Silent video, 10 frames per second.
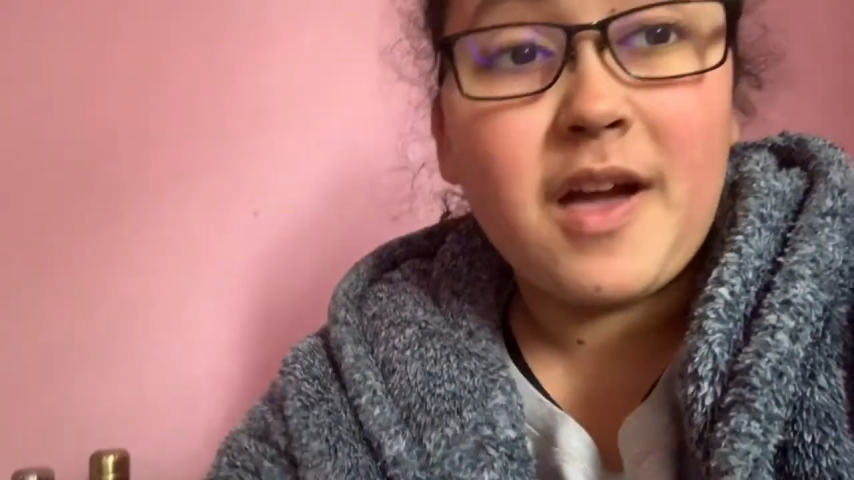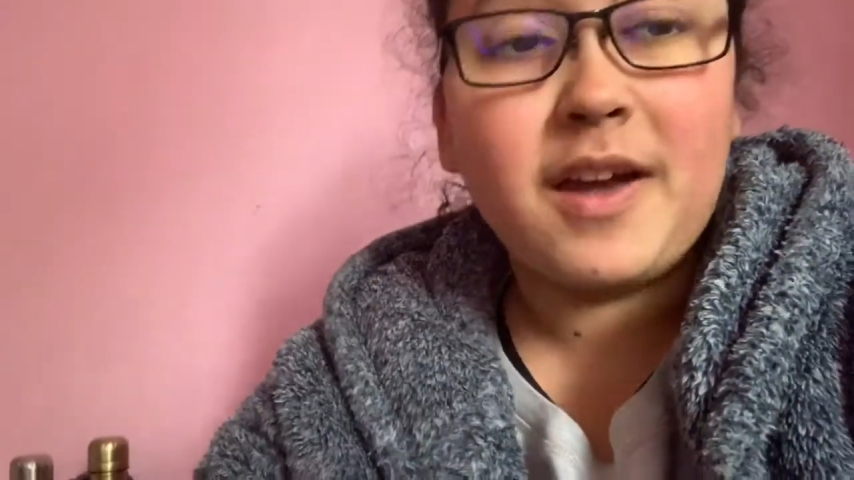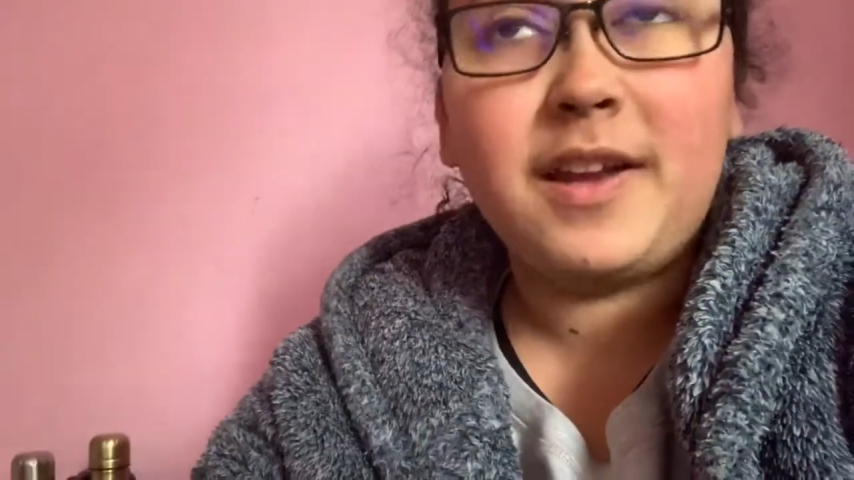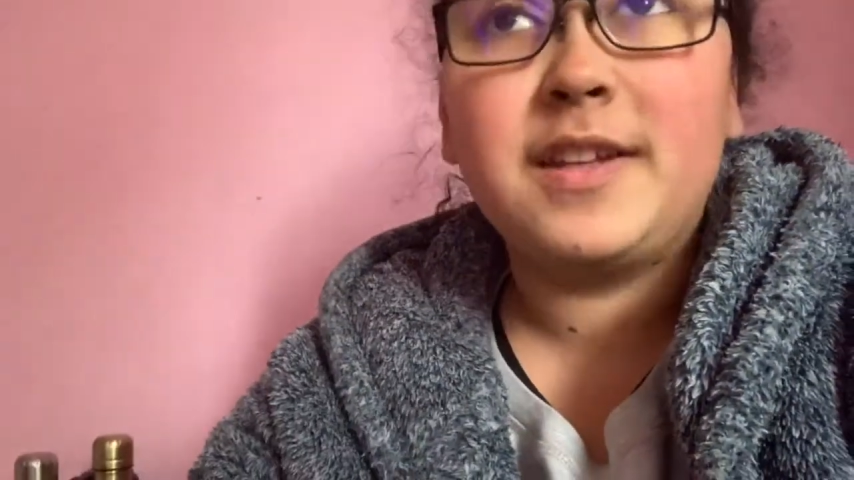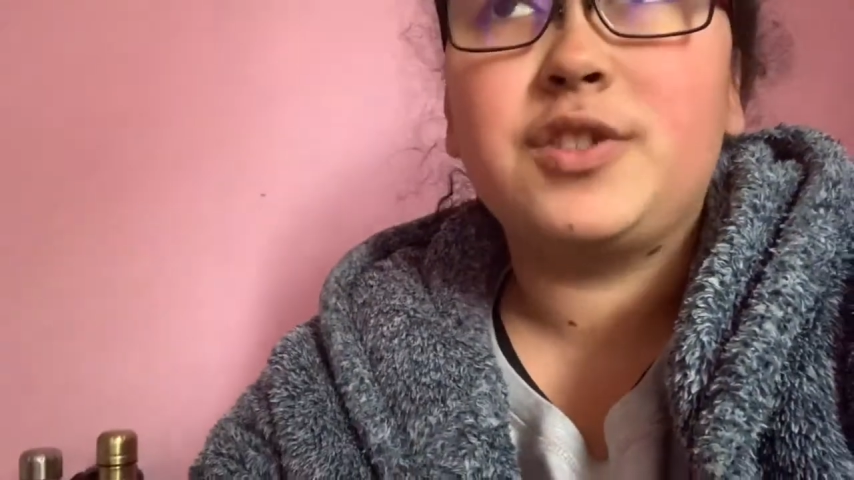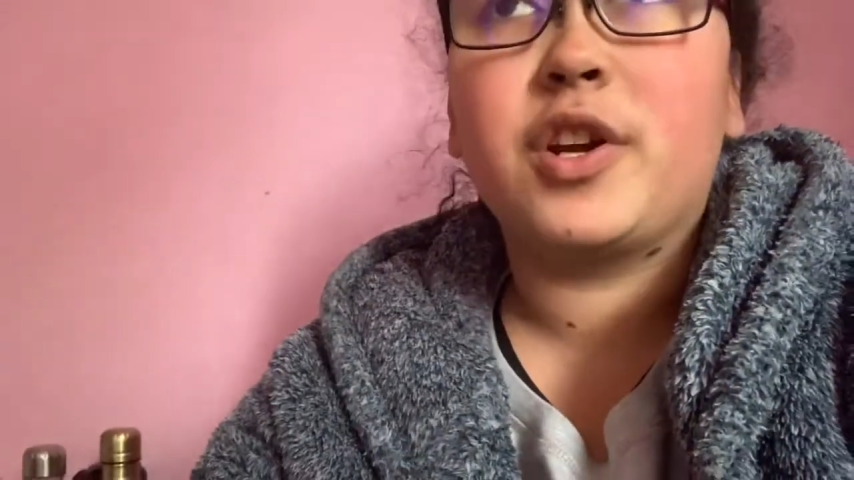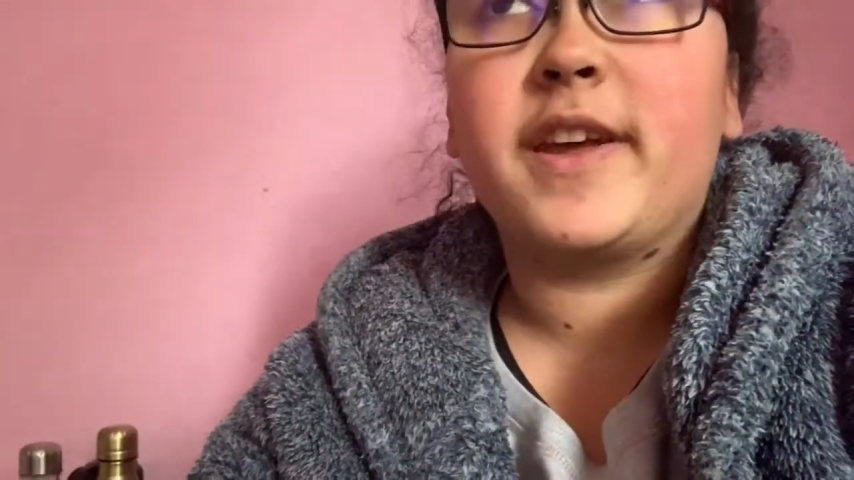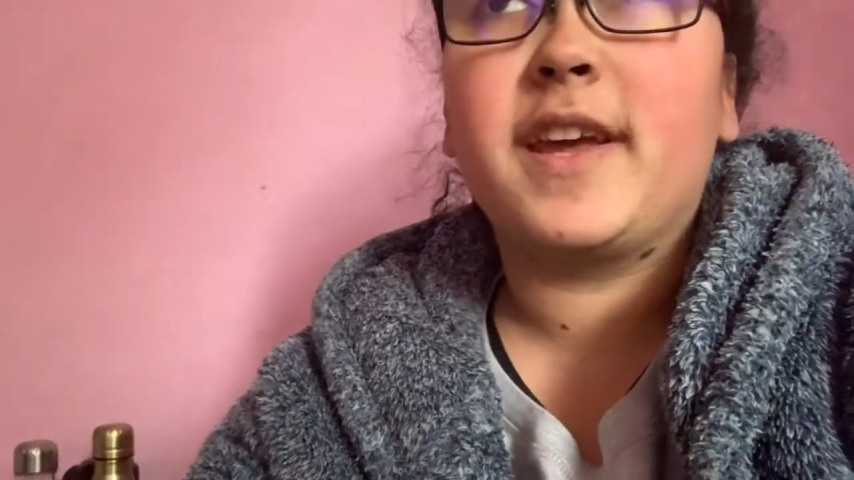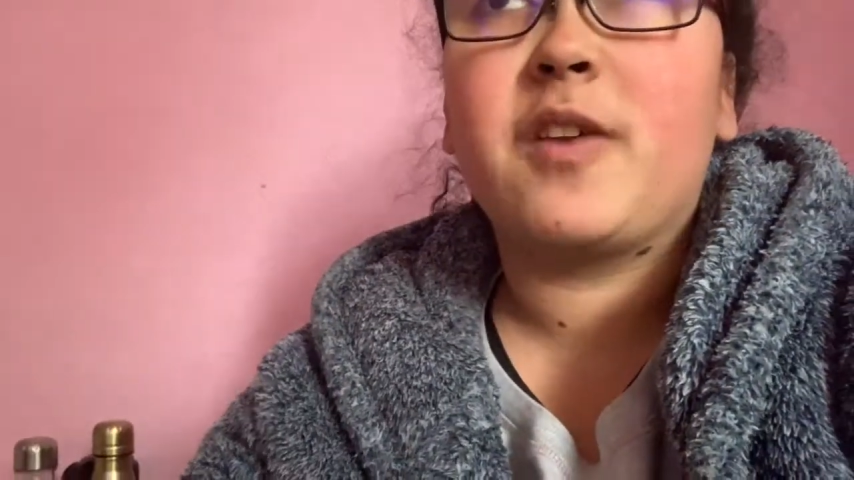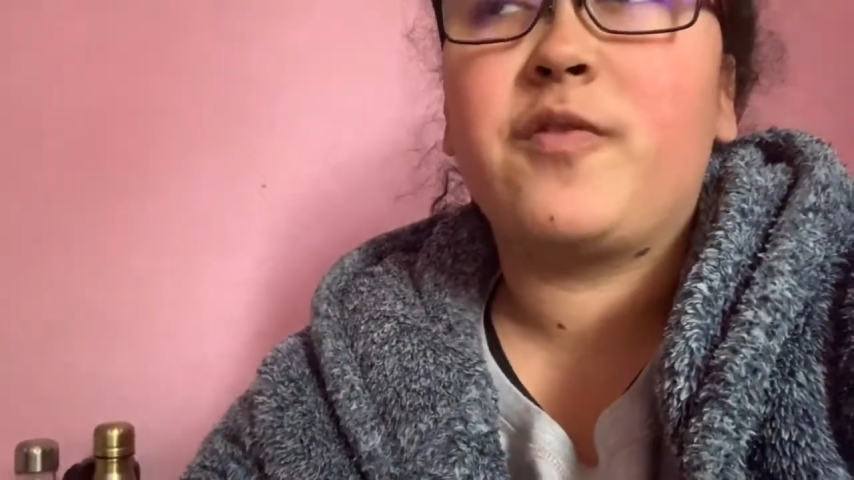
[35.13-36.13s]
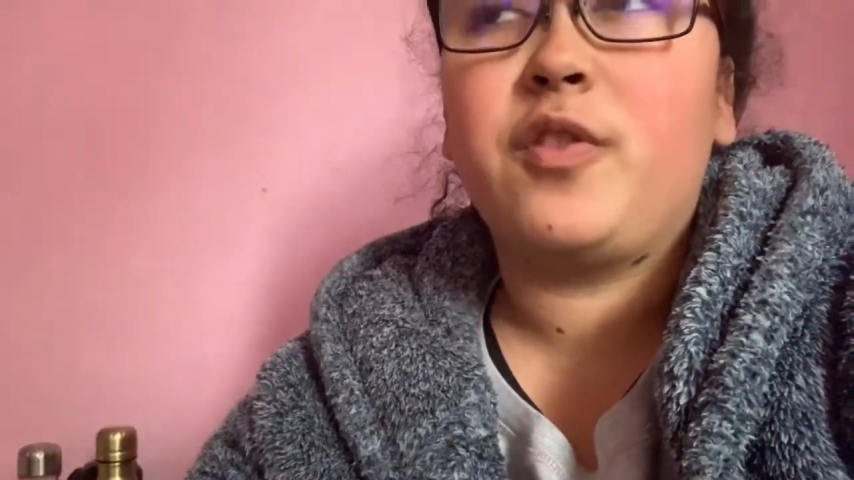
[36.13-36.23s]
I literally have